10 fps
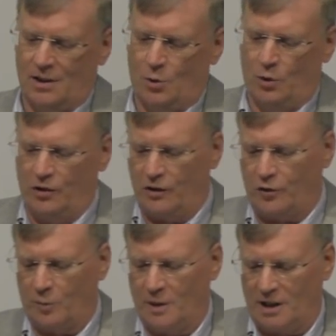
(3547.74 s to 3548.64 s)
was
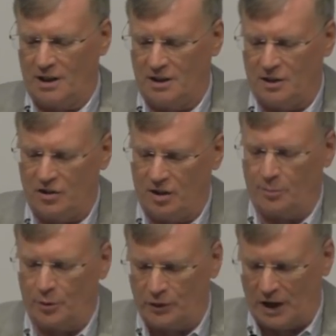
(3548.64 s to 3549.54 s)
instrumental in the
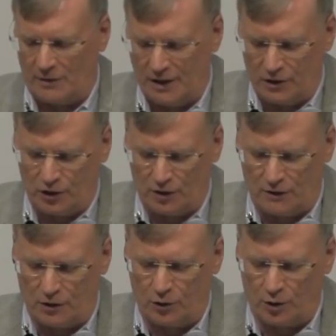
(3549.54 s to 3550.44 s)
temporal salvation of
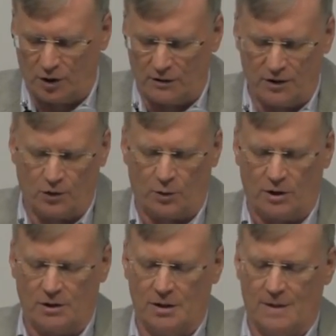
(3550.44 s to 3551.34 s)
the children of
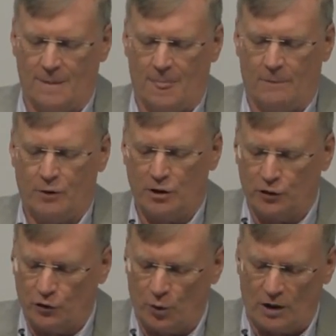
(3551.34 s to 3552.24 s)
Israel, the
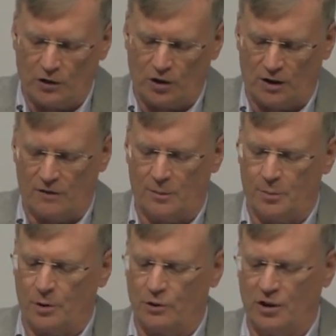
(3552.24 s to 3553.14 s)
destruction of the
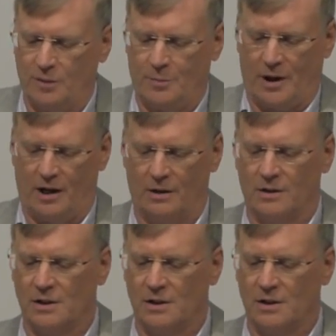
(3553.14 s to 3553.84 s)
Persian Empire.